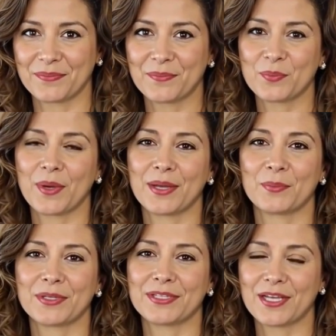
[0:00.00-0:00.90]
When
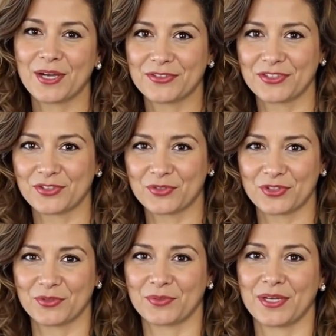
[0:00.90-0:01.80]
was the
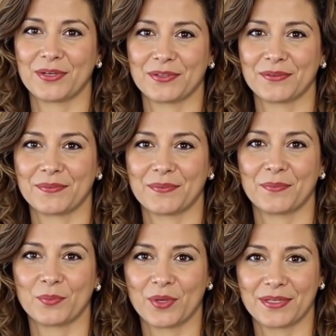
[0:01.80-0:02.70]
Constitution written?
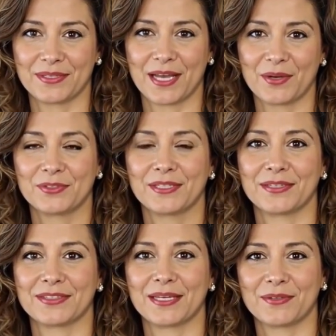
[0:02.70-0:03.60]

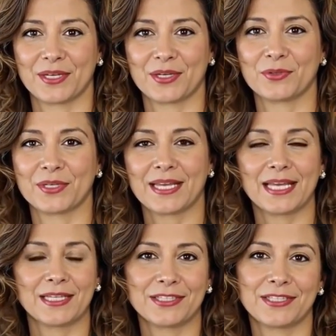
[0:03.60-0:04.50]

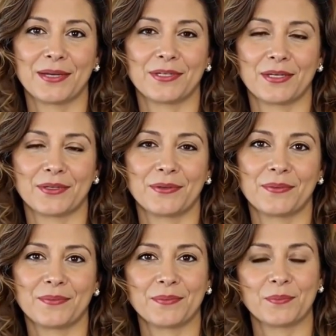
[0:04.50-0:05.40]
1787.
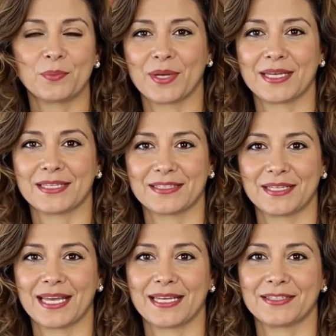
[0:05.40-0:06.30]
When is the
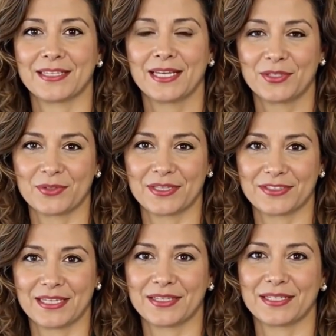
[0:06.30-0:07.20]
last day you can
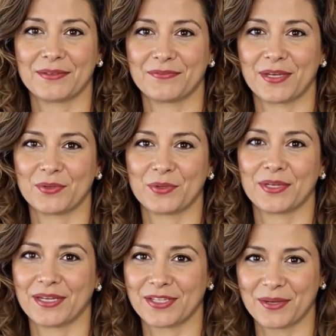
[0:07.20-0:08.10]
send in federal
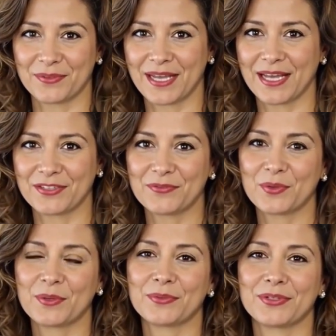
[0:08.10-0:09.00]
income tax
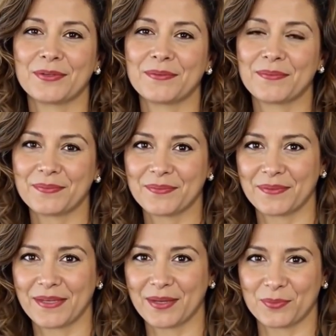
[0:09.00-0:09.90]
forms?
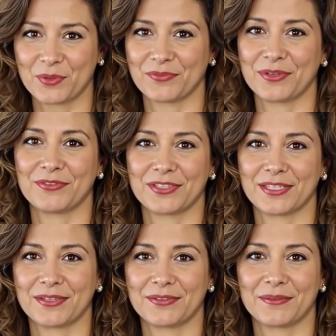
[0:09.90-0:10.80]
April
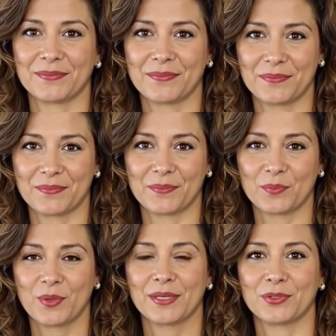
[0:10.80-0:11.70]
15th.
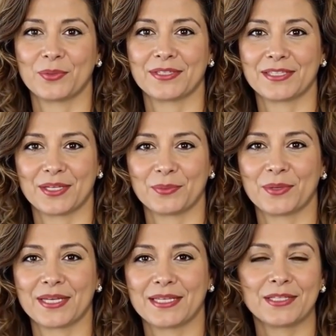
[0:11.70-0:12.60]
When do we
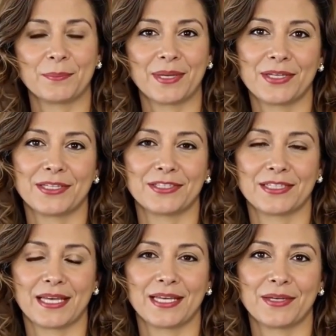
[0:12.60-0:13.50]
celebrate Independence
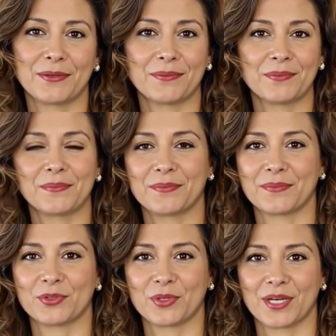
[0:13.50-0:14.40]
Day?
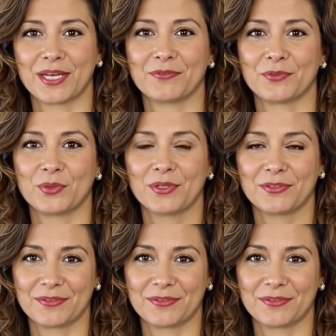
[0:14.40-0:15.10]
July 4th.